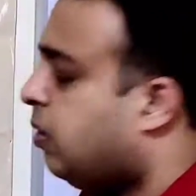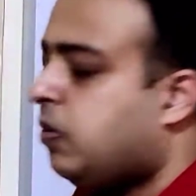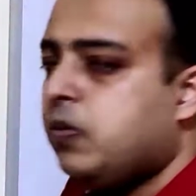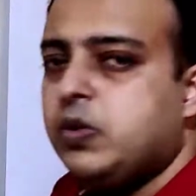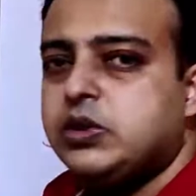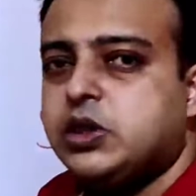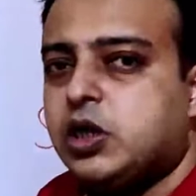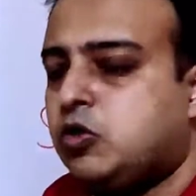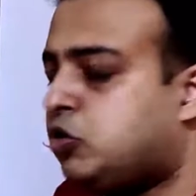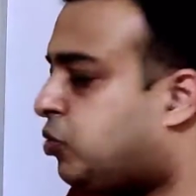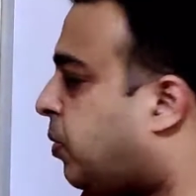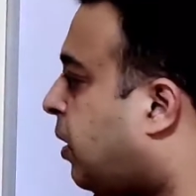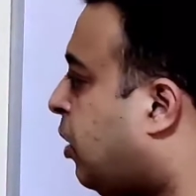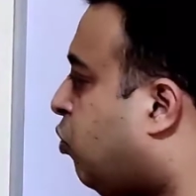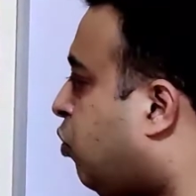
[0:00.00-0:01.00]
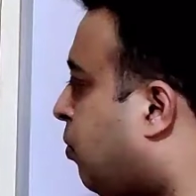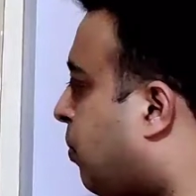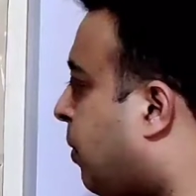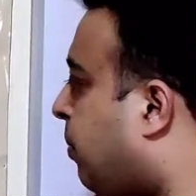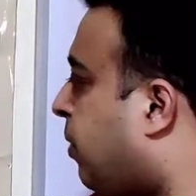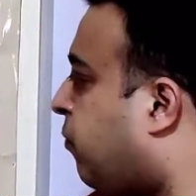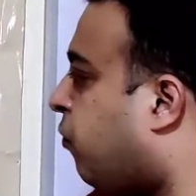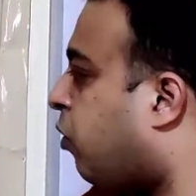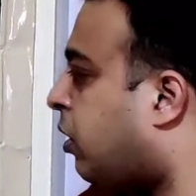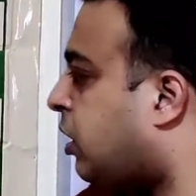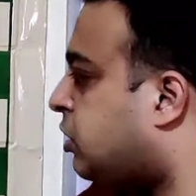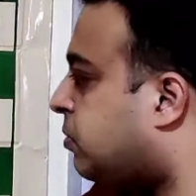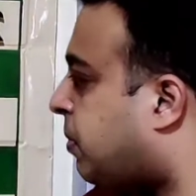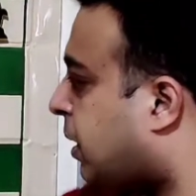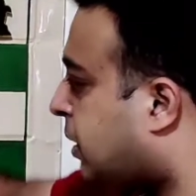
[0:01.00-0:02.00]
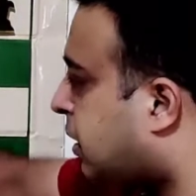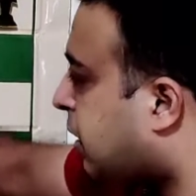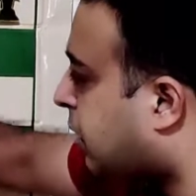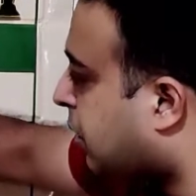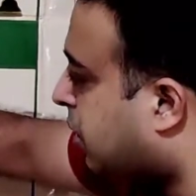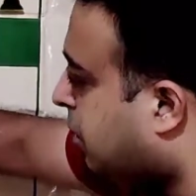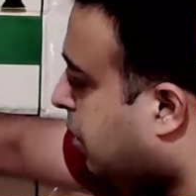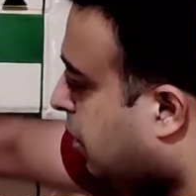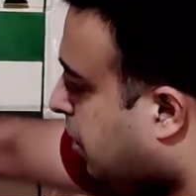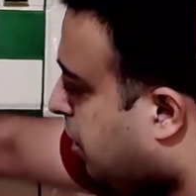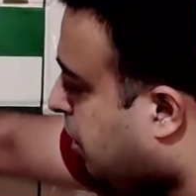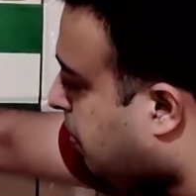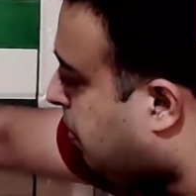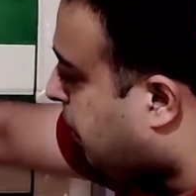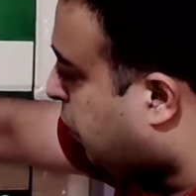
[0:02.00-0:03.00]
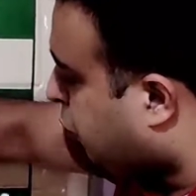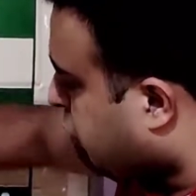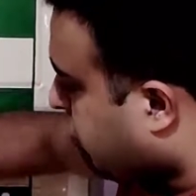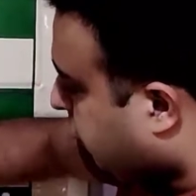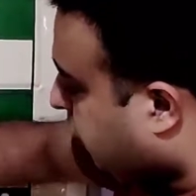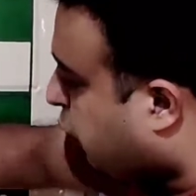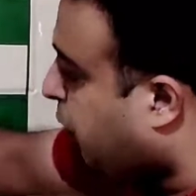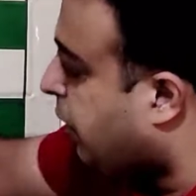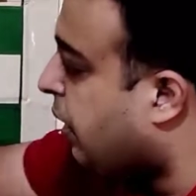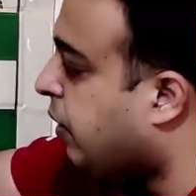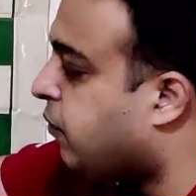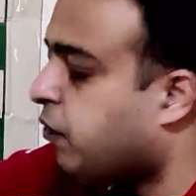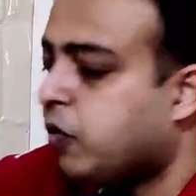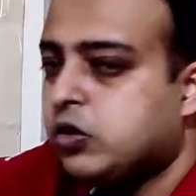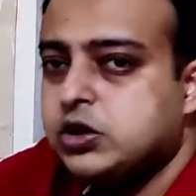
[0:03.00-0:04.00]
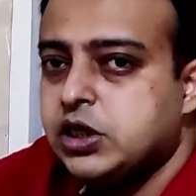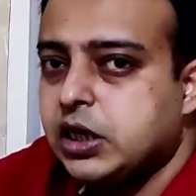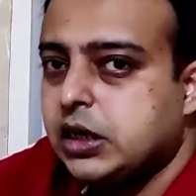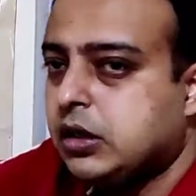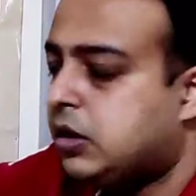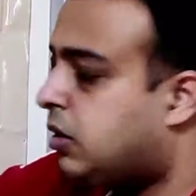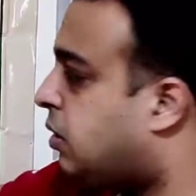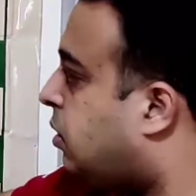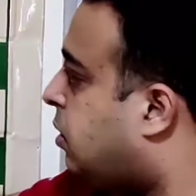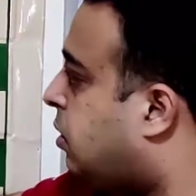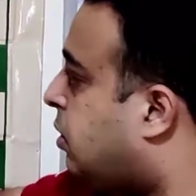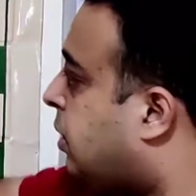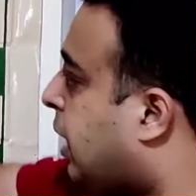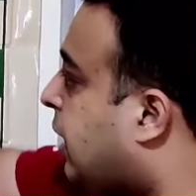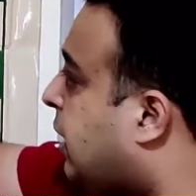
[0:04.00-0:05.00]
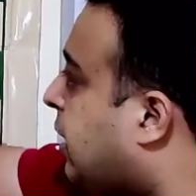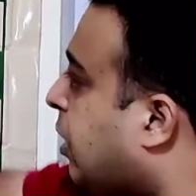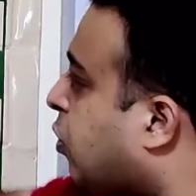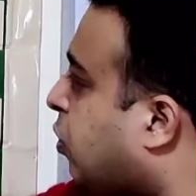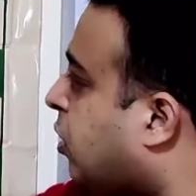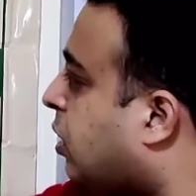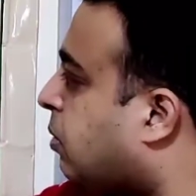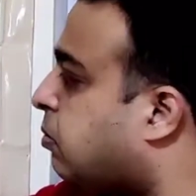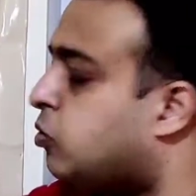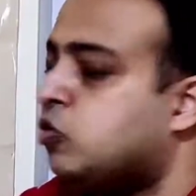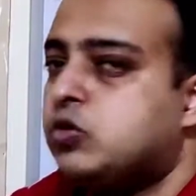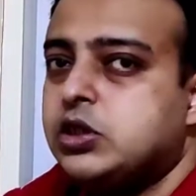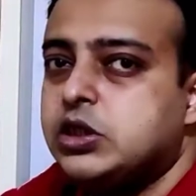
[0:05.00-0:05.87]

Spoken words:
which gives very good. bp4 is blunder because of queen a4 check. Knight cannot come to